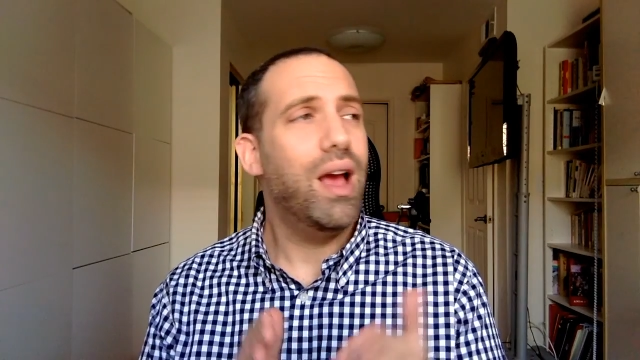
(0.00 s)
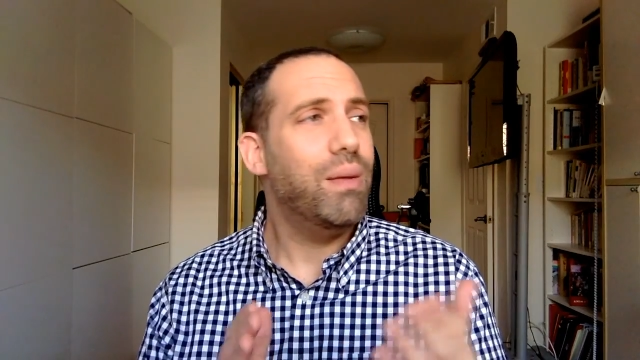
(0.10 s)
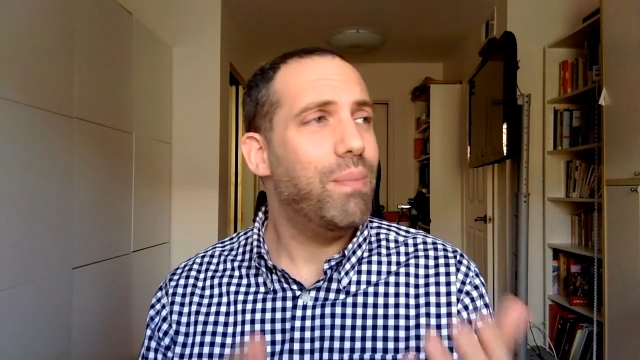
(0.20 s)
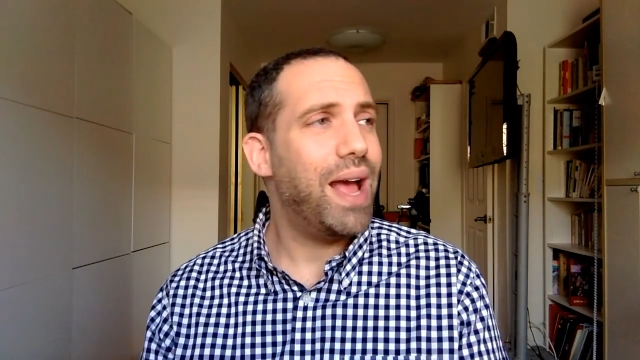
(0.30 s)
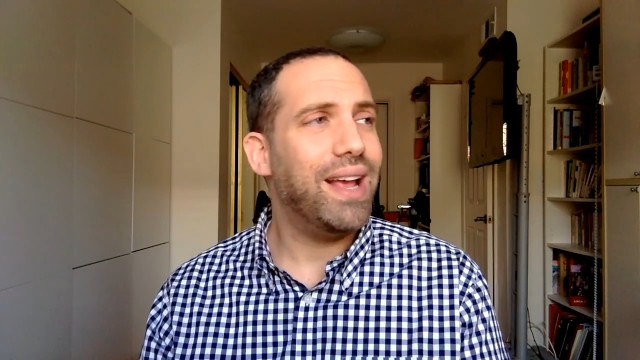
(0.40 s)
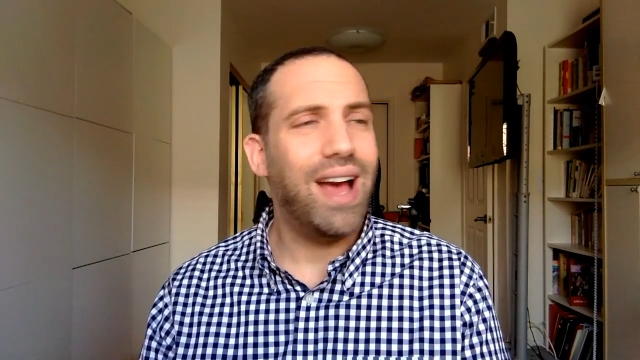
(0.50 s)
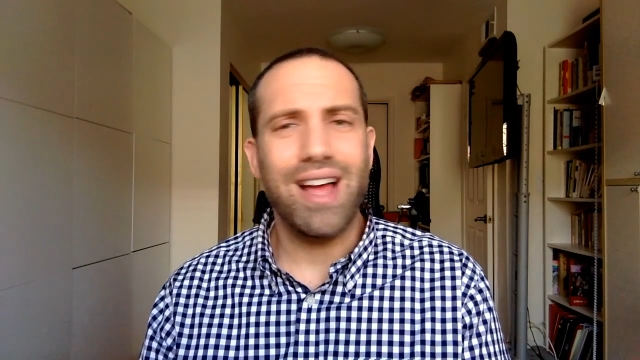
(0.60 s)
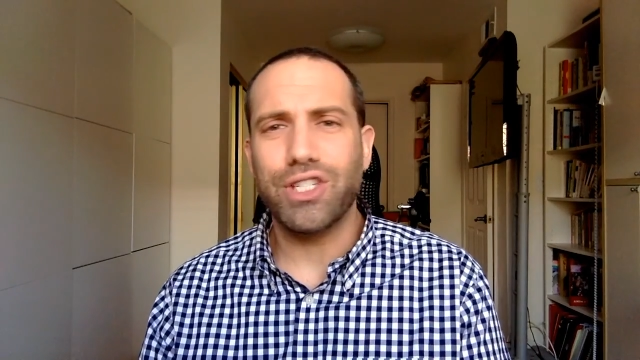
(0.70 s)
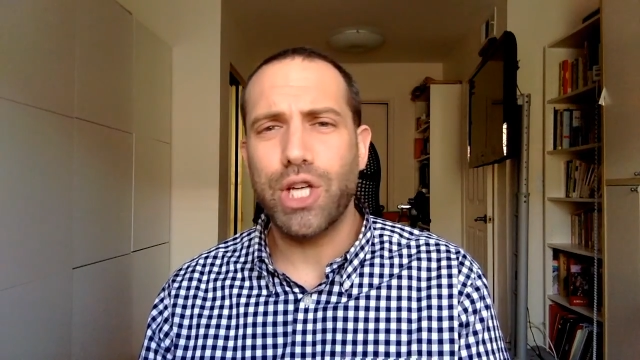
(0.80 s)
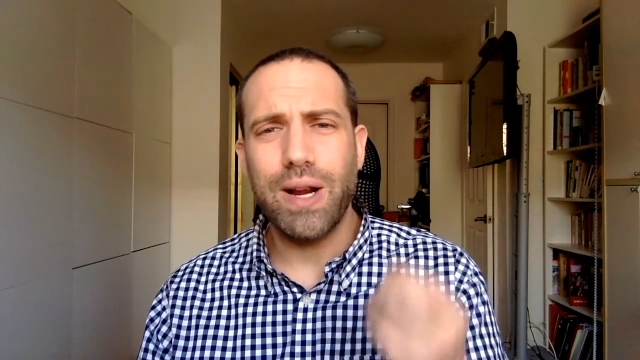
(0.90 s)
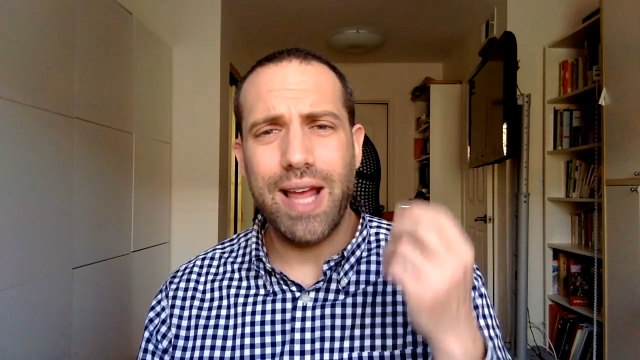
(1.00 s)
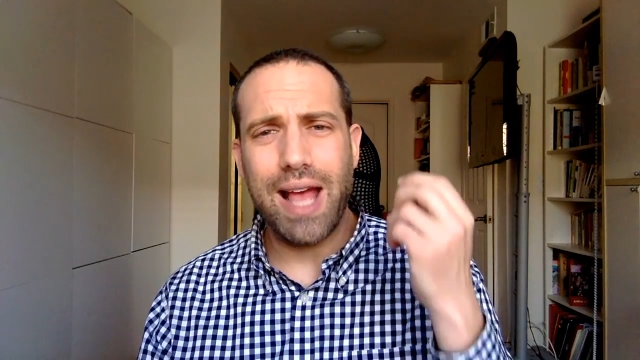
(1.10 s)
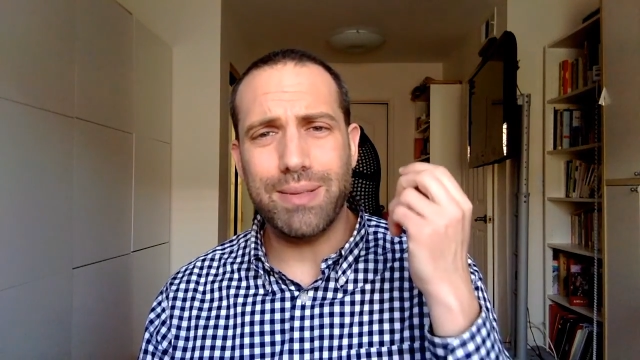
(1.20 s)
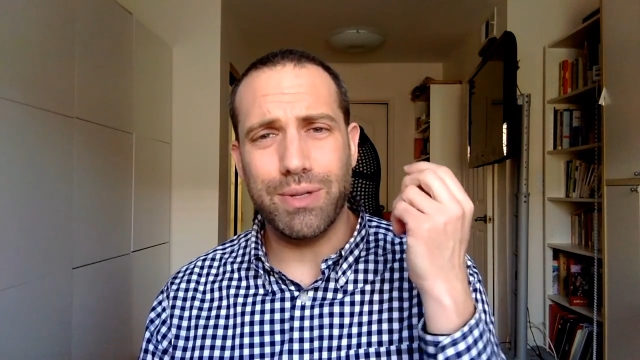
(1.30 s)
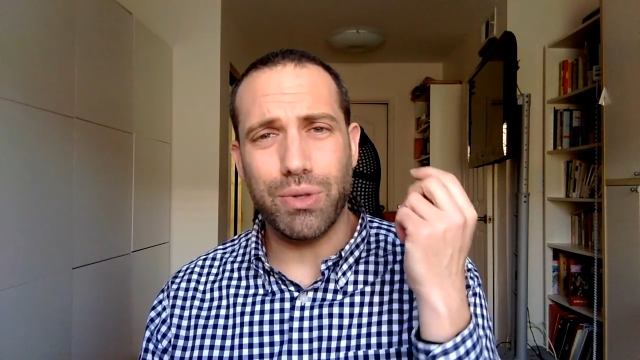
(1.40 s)
my gosh, Jerry
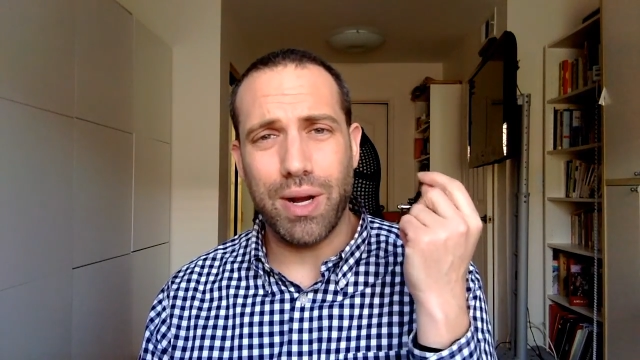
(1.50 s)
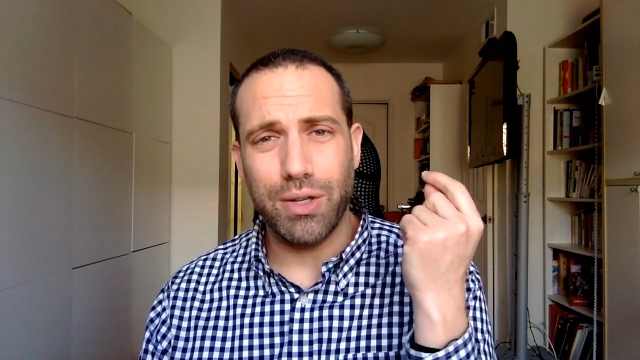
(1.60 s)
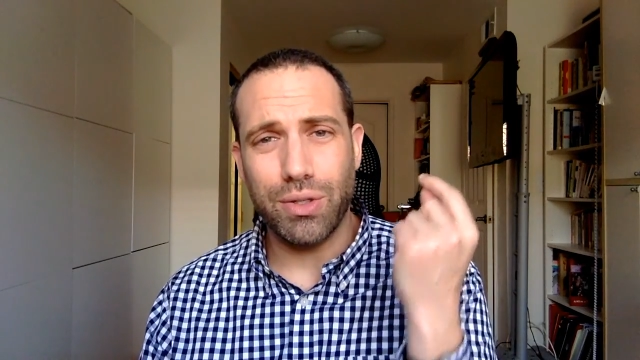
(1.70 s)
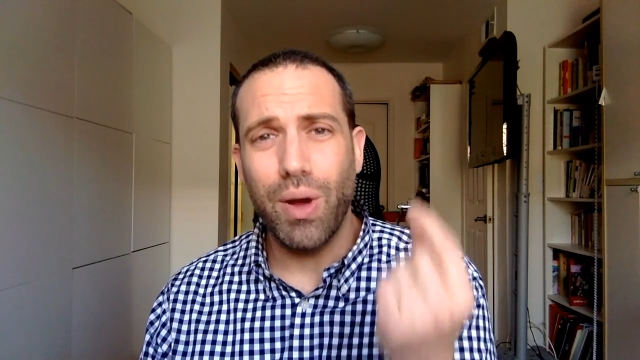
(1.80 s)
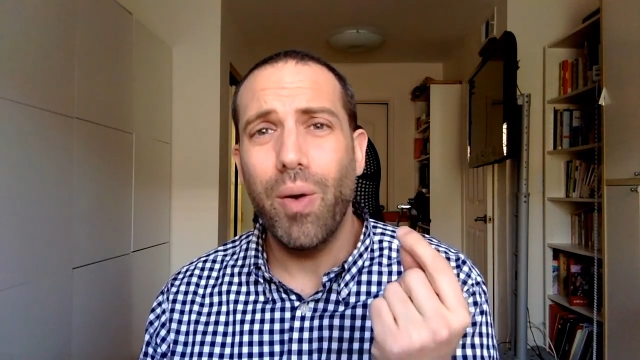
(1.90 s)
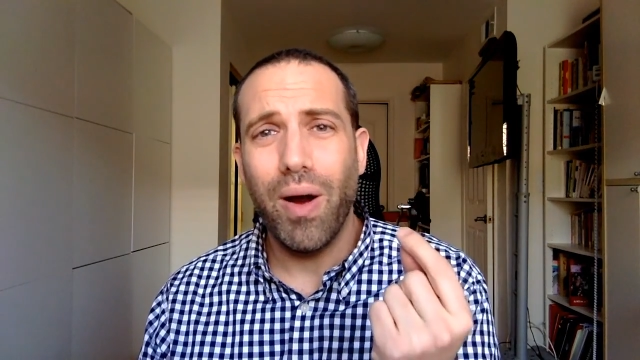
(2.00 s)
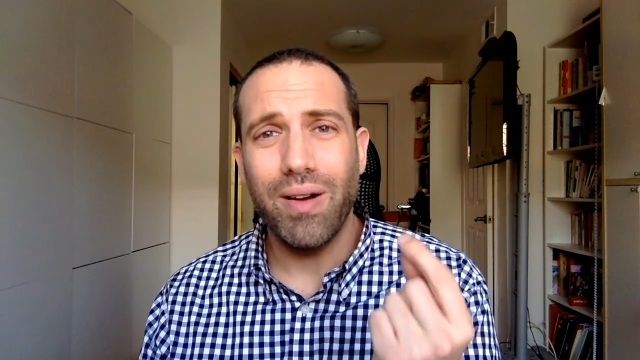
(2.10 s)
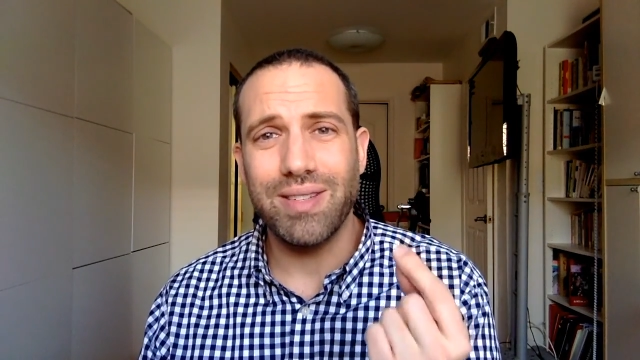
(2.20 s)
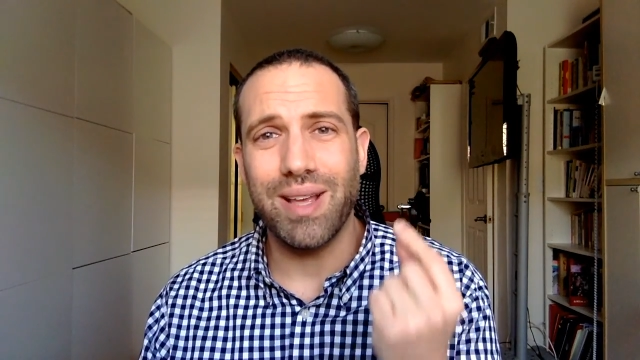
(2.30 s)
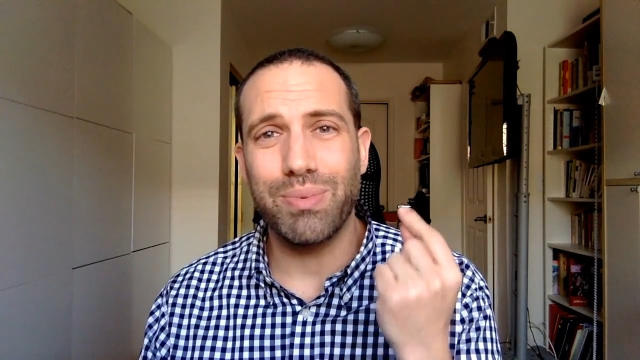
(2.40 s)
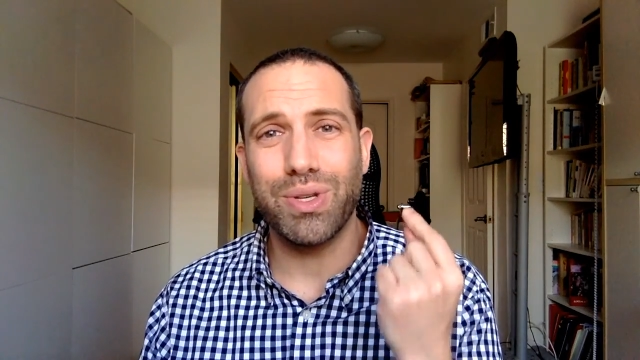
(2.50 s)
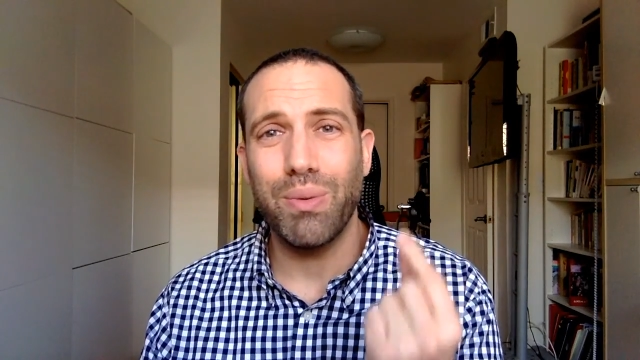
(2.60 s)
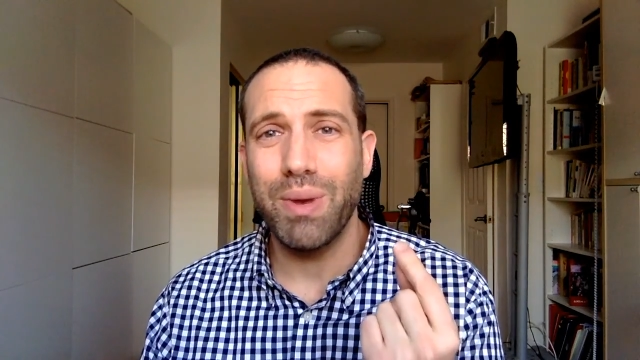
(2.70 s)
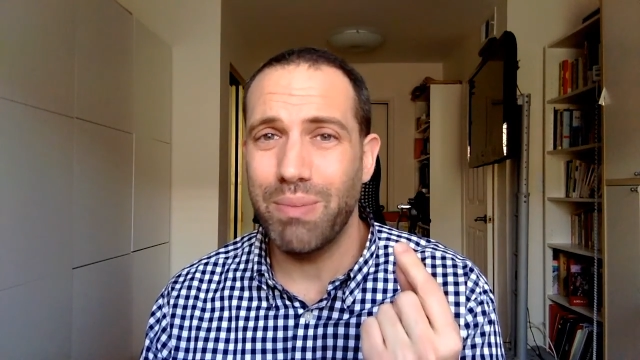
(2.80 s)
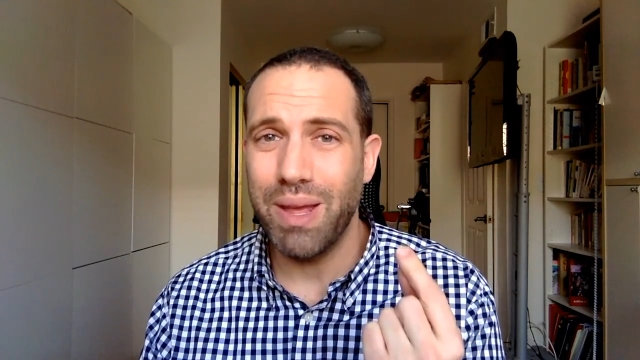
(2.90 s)
Katzman is trying so hard to help so
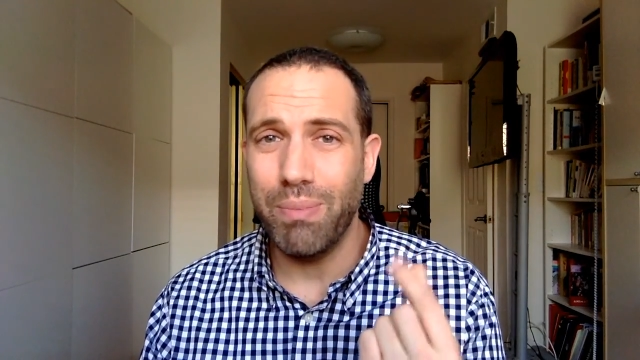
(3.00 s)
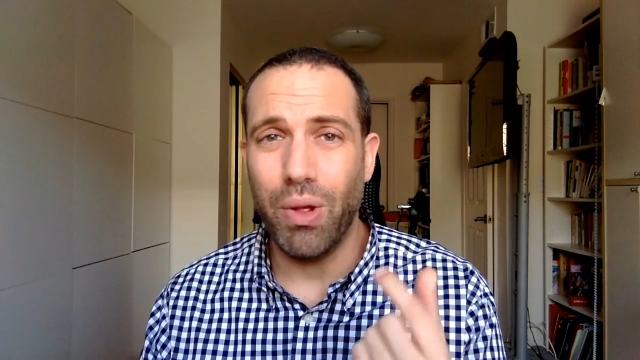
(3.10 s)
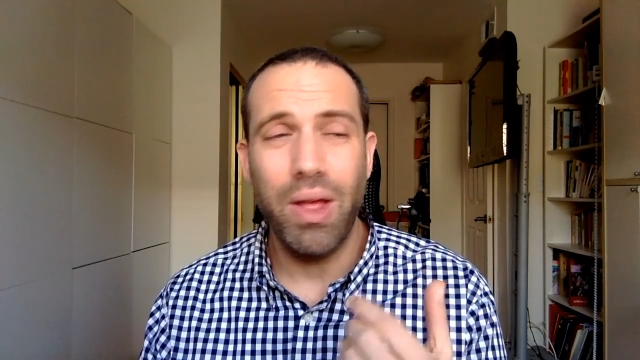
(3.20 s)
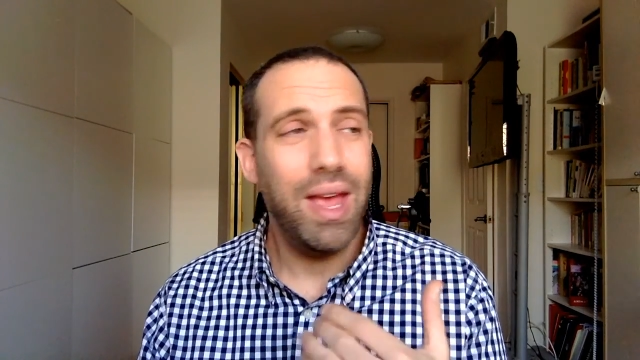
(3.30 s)
many people.